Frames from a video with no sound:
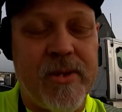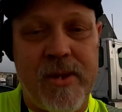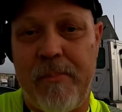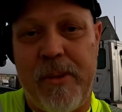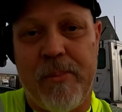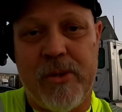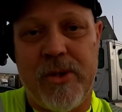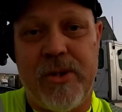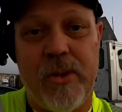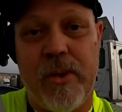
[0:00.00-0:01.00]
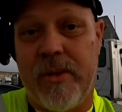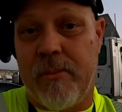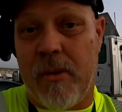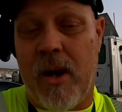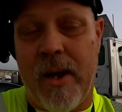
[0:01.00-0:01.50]
Some people just do it in
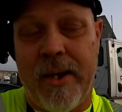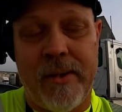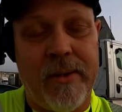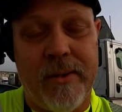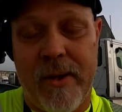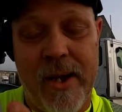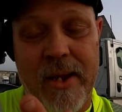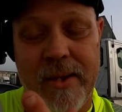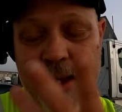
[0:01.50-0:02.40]
their mind, in their head.